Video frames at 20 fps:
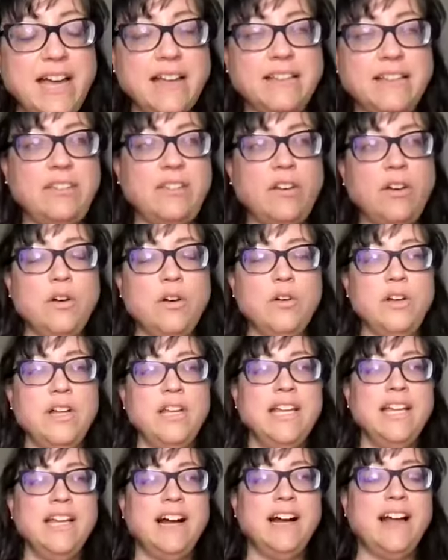So
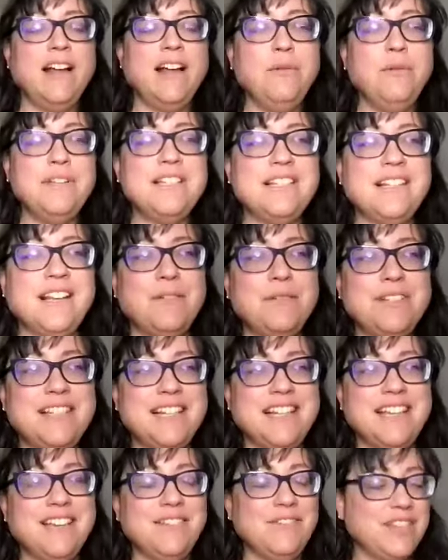I was
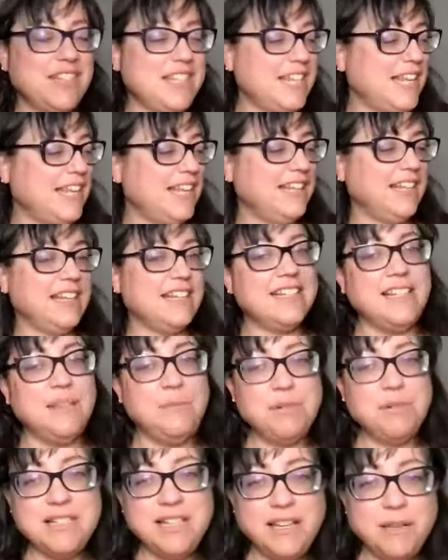thinking of it today, like sleep
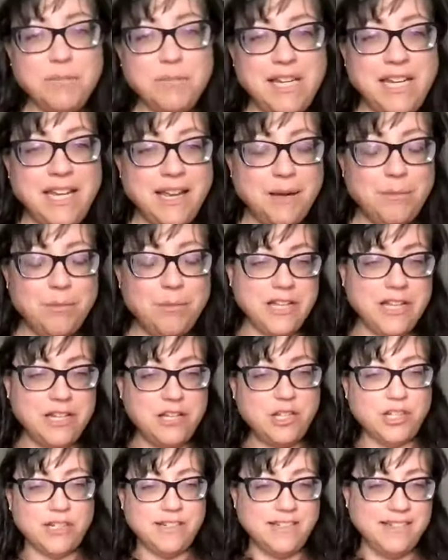is like a mini
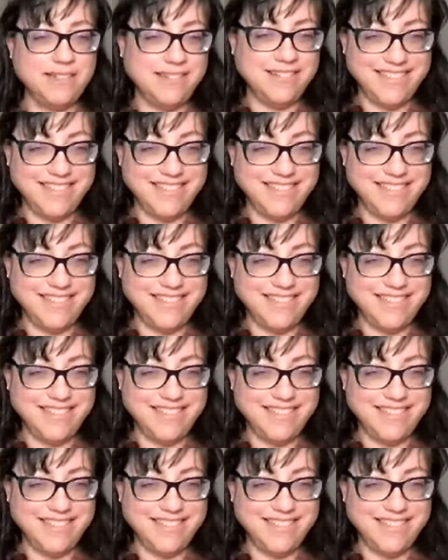hibernation.